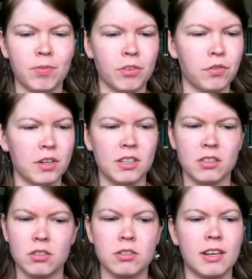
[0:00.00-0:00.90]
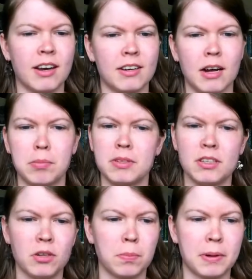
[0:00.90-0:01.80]
the things that happened
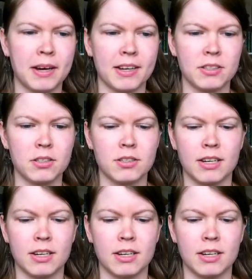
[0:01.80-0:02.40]
in your past